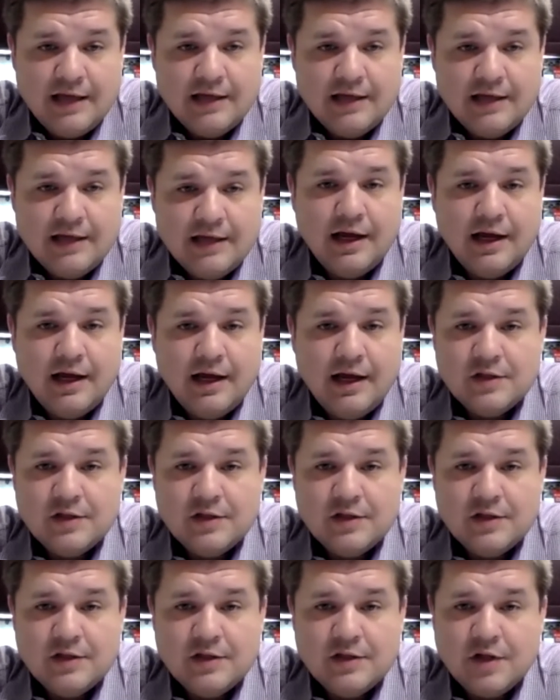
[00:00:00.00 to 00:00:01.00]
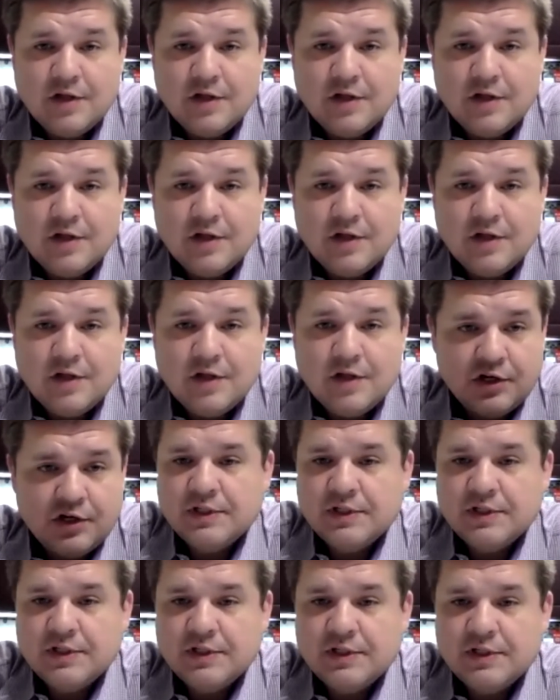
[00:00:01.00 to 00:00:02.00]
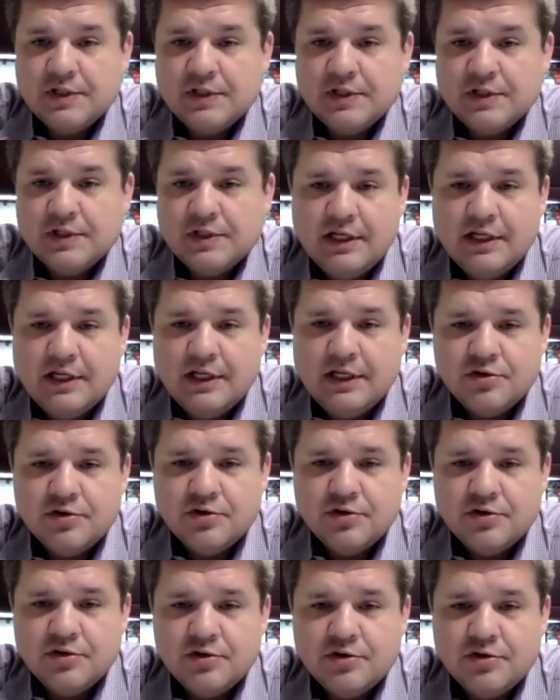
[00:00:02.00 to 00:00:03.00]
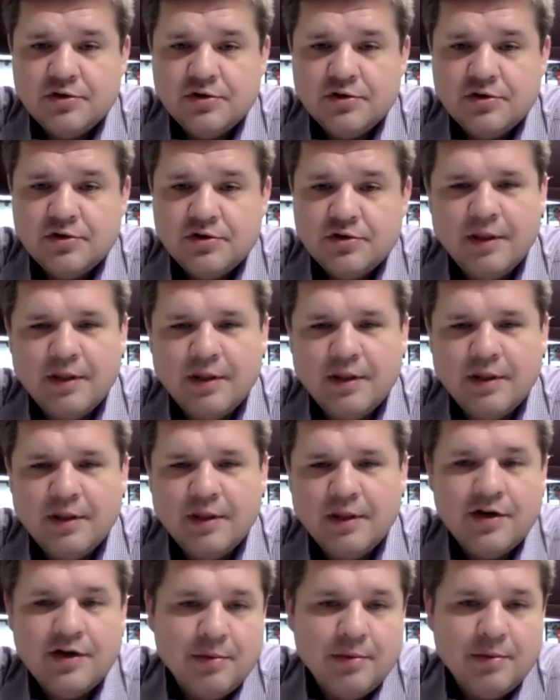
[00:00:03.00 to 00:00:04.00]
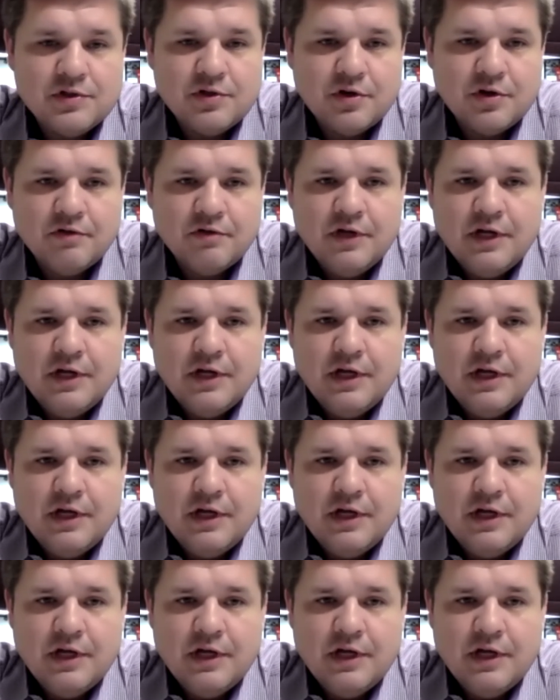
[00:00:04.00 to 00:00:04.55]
as long as their campus is interested in keeping them on, they're able to serve